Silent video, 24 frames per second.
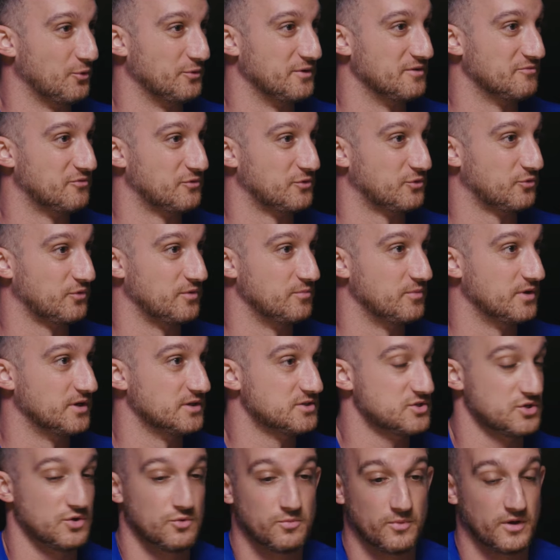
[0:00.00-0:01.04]
only in for three
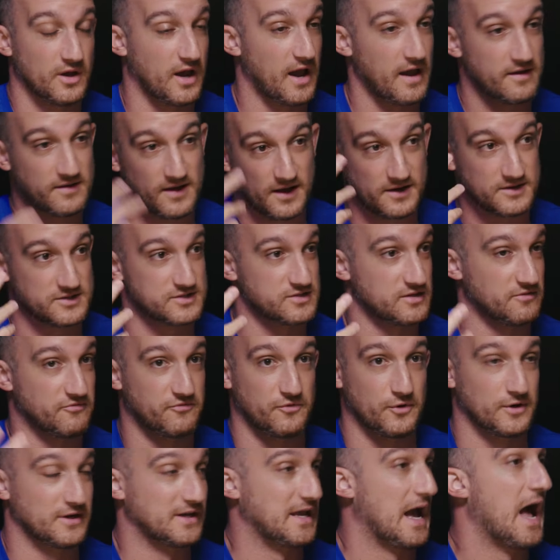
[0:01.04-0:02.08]
minutes. You, I honestly
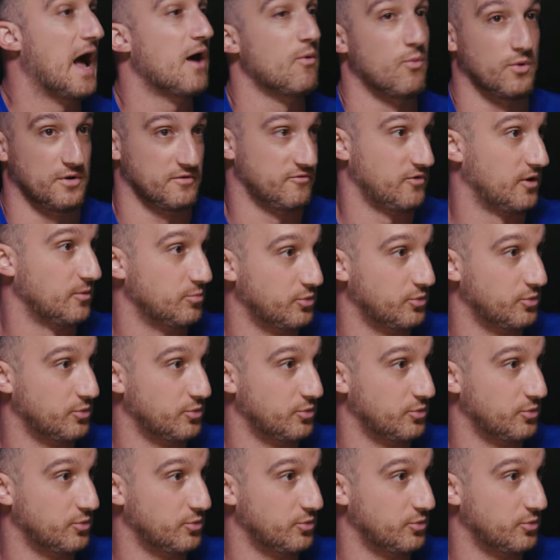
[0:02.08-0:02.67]
forgot one of our